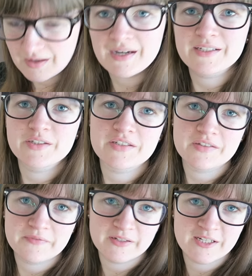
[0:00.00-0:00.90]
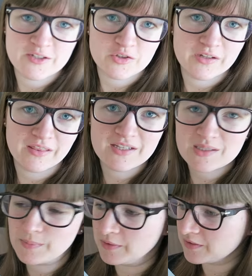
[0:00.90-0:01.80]
I just finished
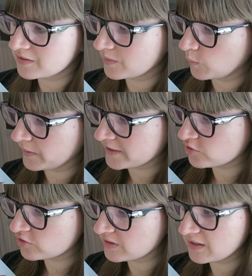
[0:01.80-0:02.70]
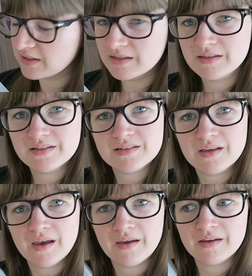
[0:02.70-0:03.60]
this book, which is
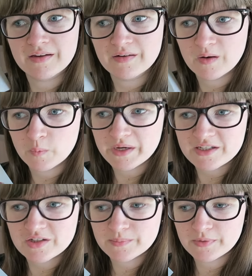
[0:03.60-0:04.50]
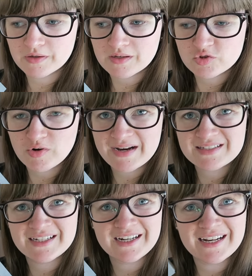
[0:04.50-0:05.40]
a Norwegian book
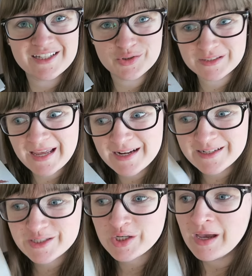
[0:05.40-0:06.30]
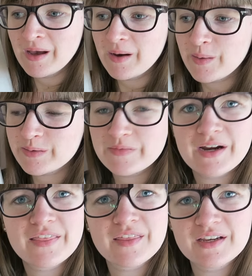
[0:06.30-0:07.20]
translated into Danish. However,
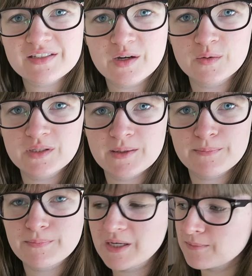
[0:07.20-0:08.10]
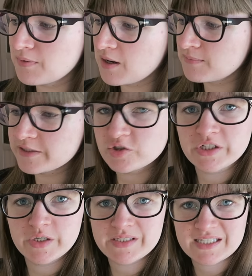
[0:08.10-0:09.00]
I think it's only been published
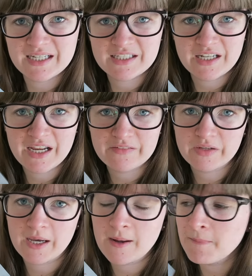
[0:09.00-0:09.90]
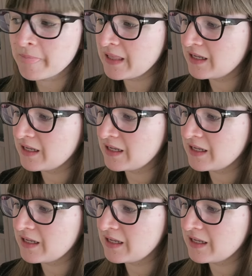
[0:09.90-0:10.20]
here in Scandinavia.